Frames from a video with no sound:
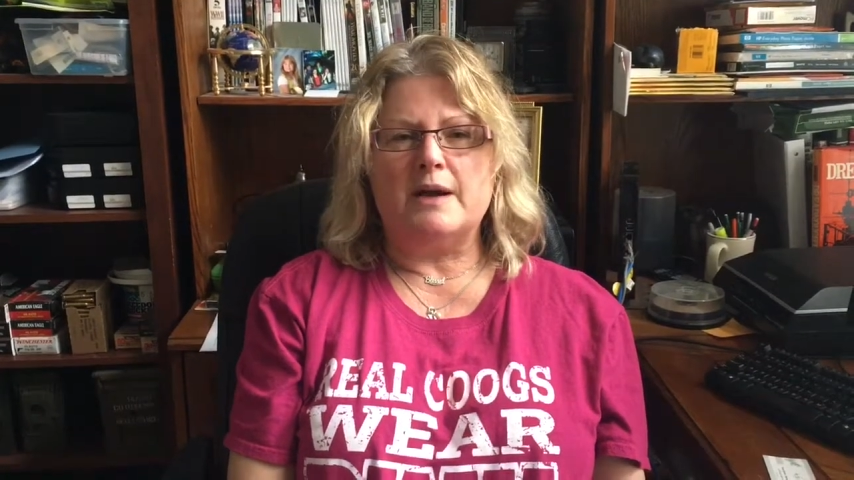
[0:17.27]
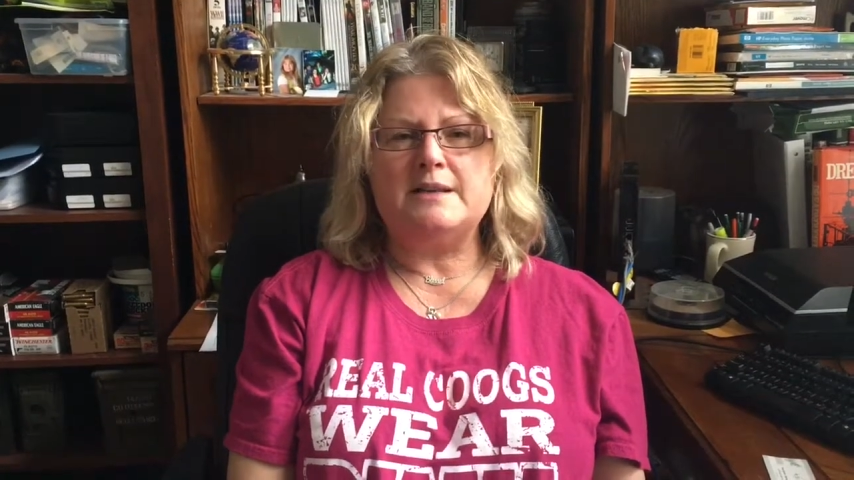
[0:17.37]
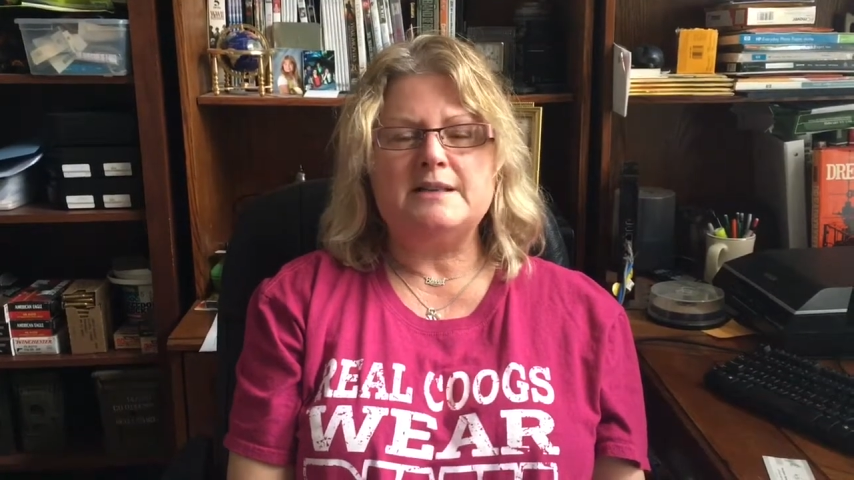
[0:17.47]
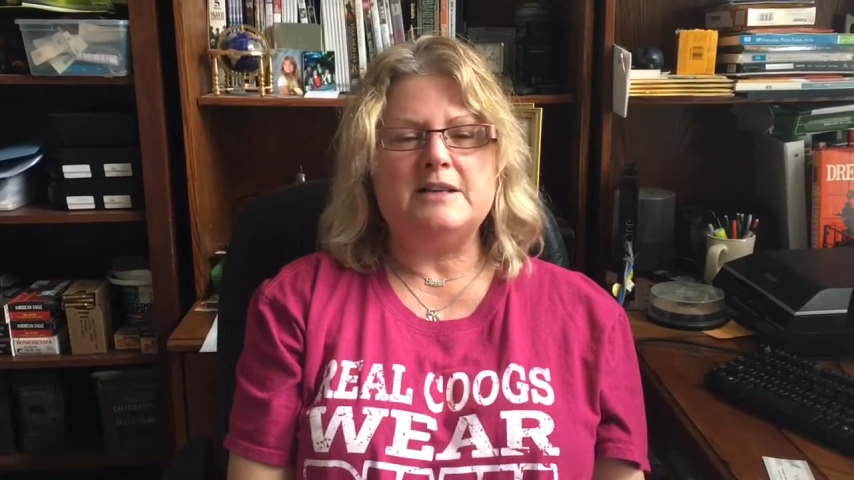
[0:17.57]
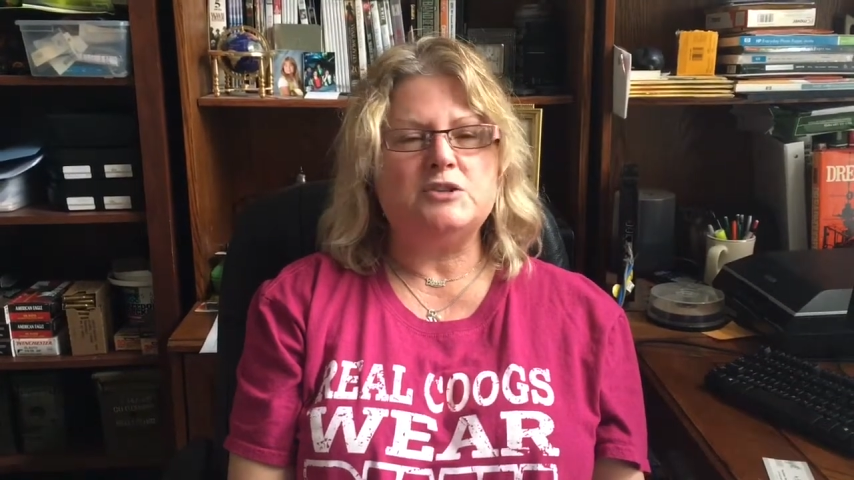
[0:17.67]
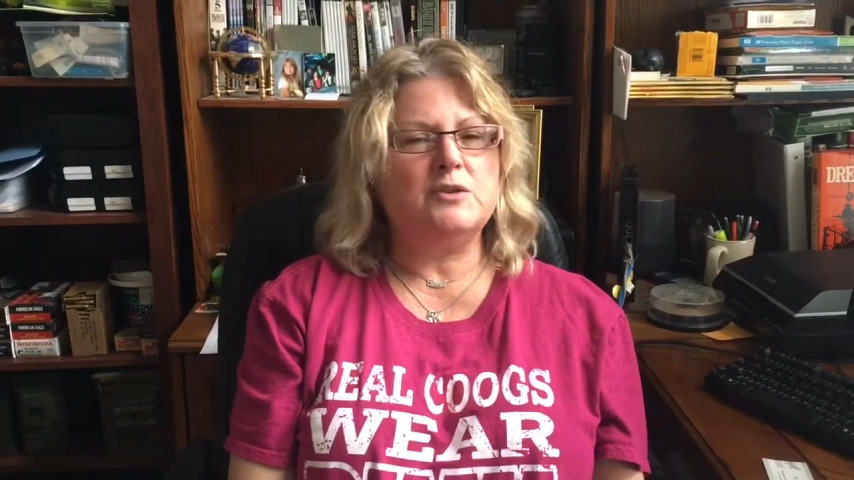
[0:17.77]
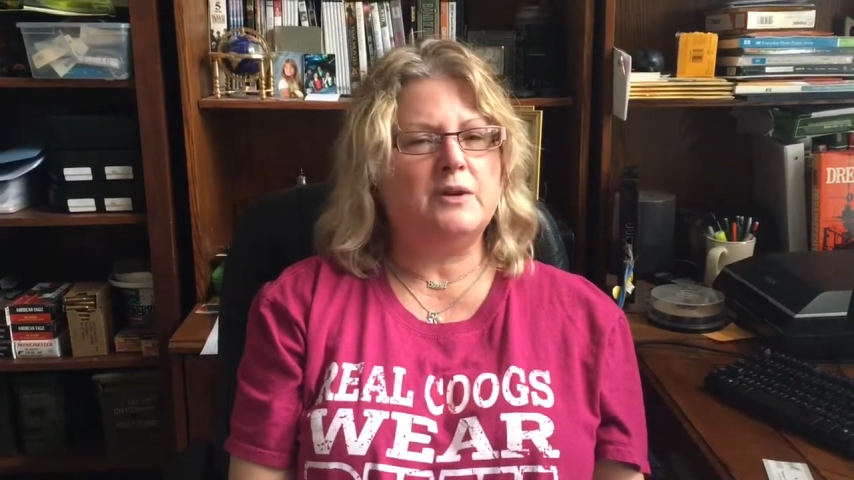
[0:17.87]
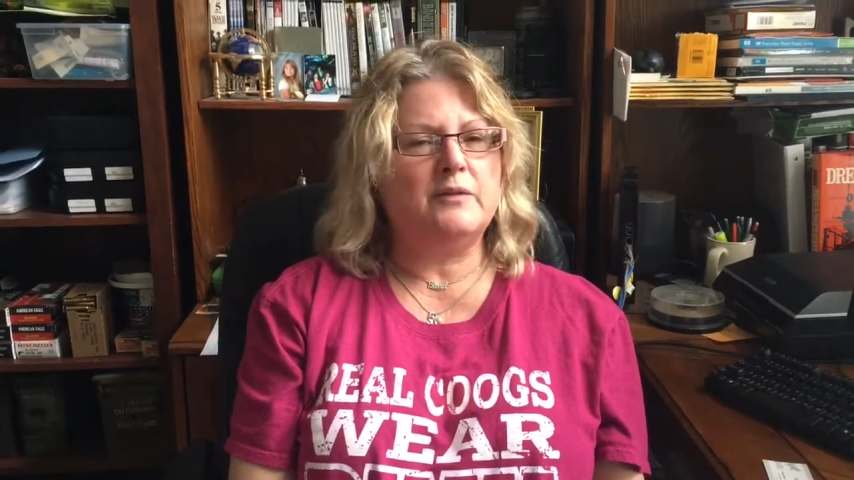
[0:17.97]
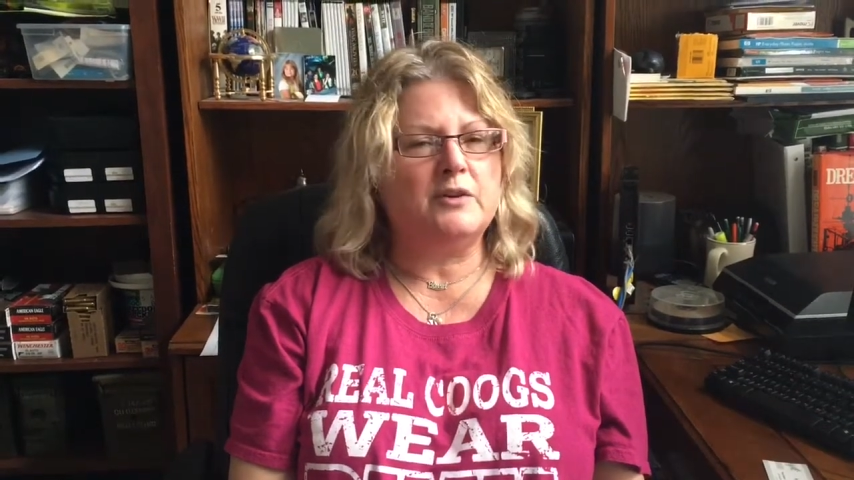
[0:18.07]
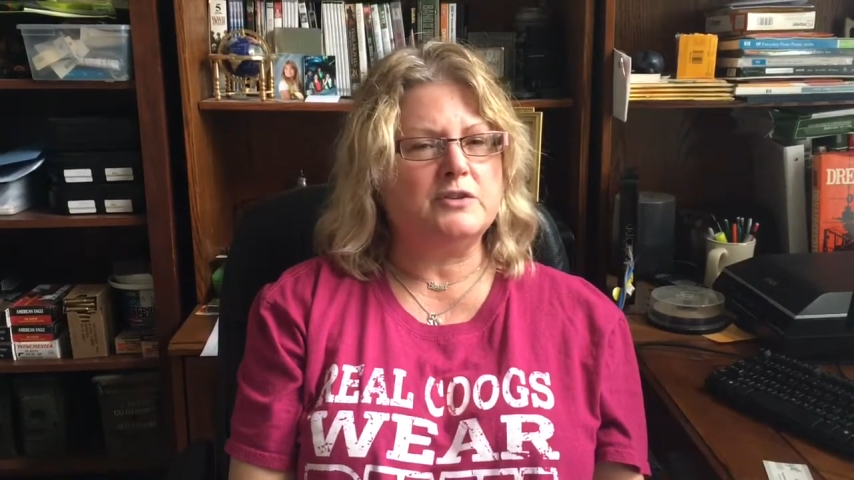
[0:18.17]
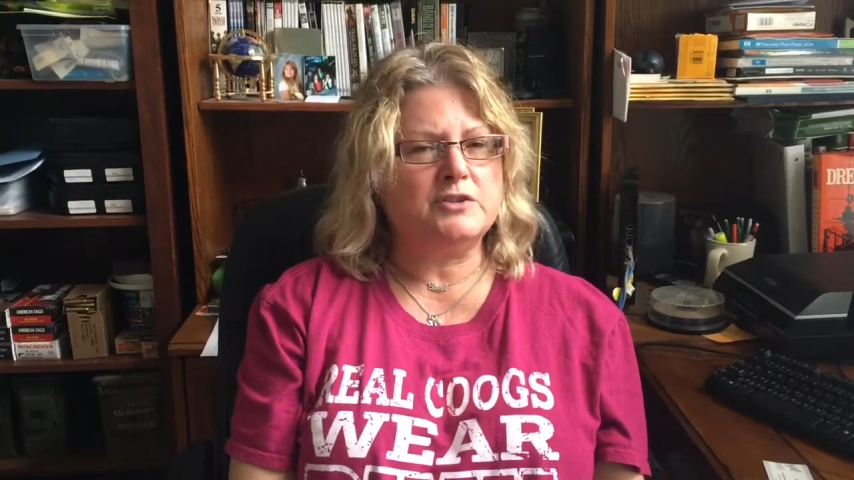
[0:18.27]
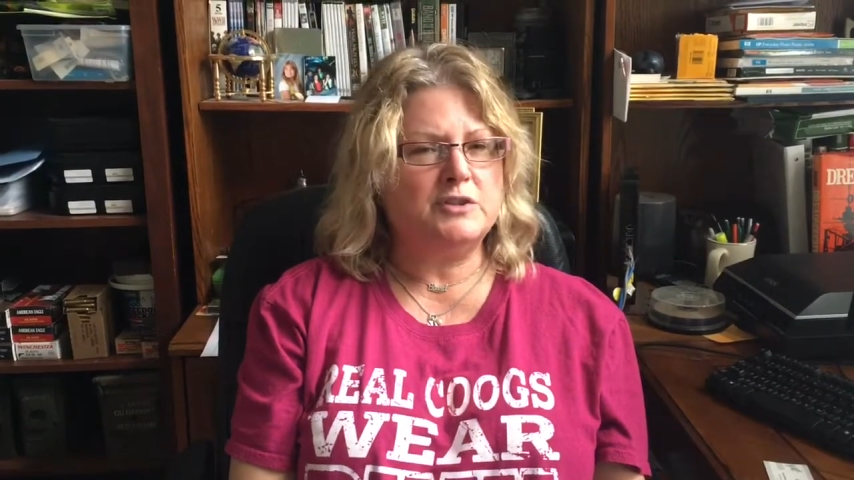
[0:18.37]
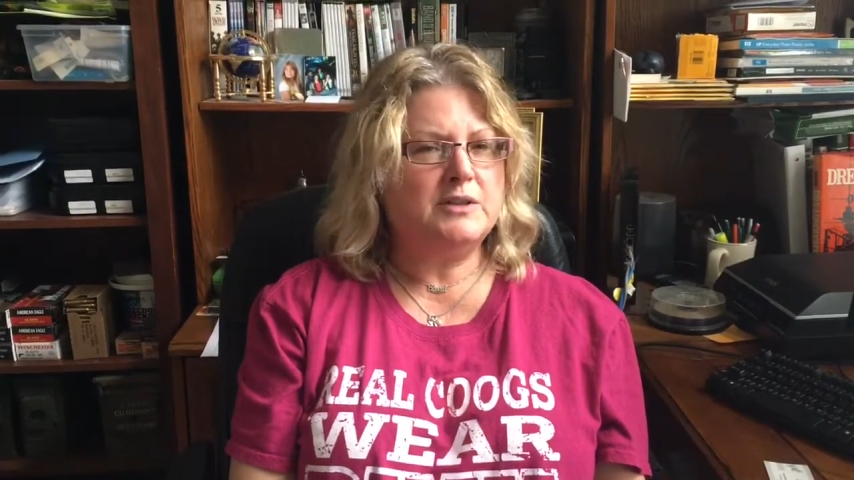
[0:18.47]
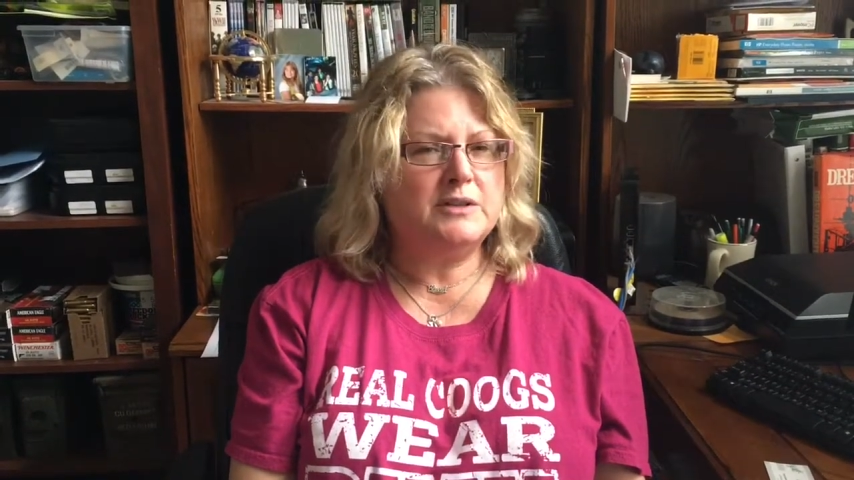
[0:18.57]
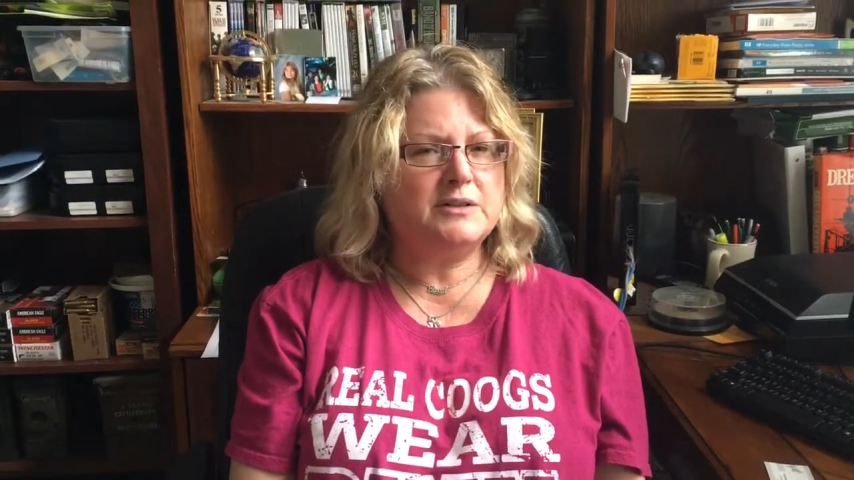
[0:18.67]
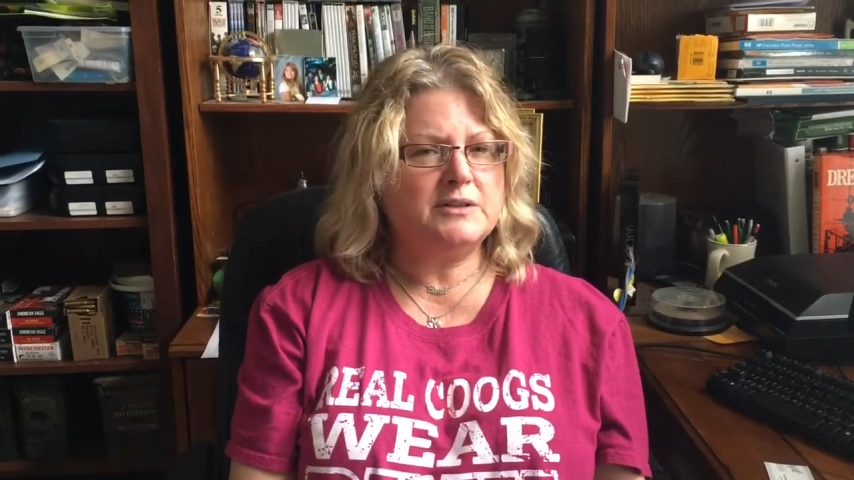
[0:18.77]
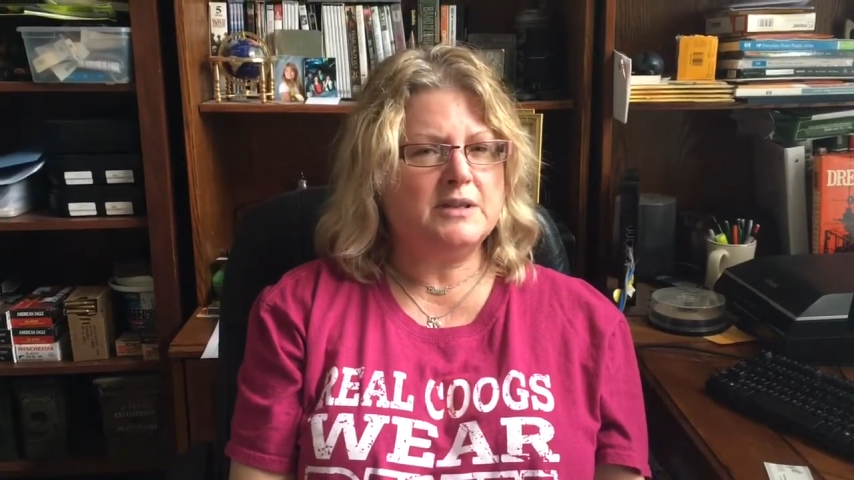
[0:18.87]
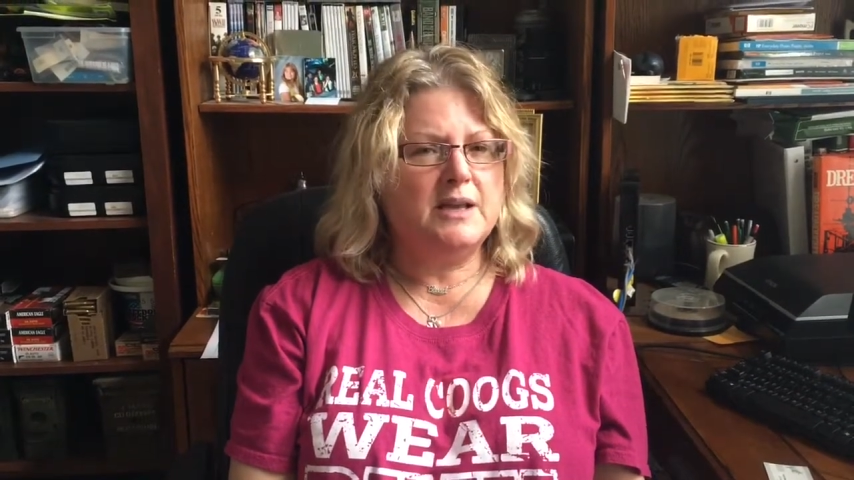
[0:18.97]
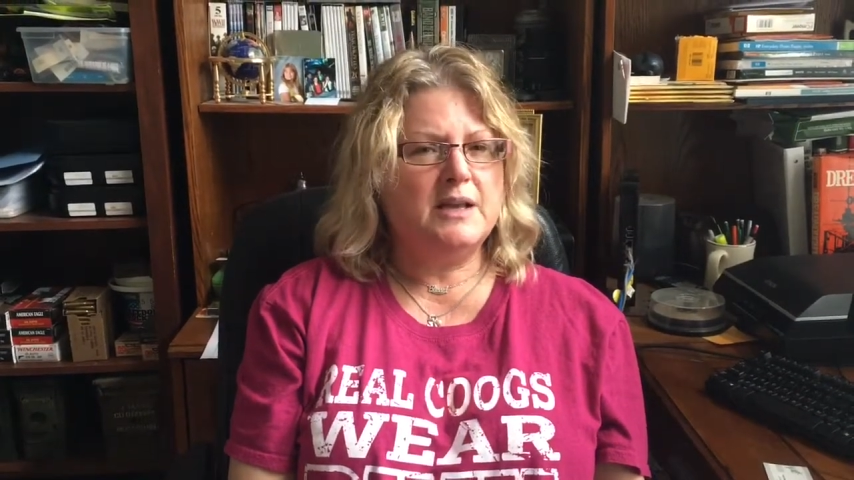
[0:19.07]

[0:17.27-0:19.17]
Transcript: a teacher of her students.